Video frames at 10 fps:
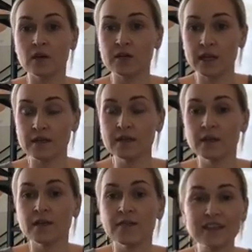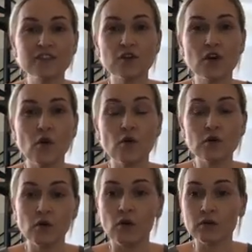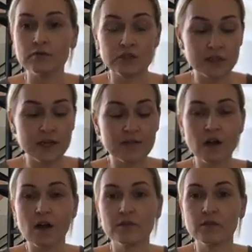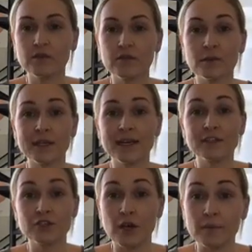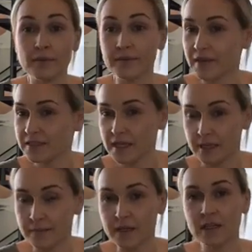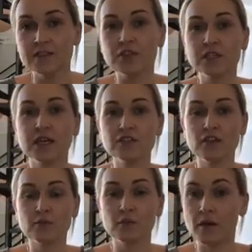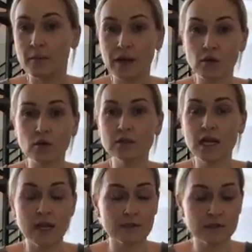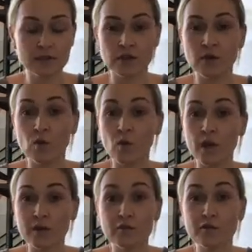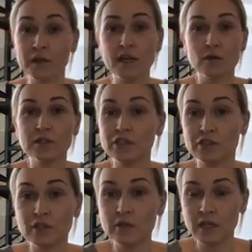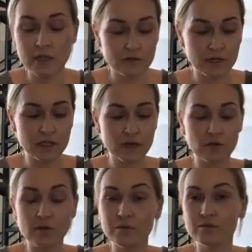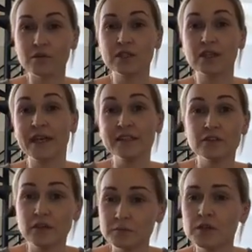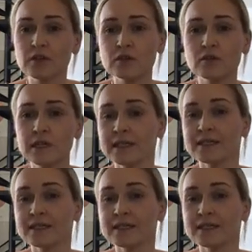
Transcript: Okay. That's your whole goal. Just to have coffee with them and catch up. That's it. Just catch up about old times, whatever. Find out what they're doing. Find out what their kids are up to.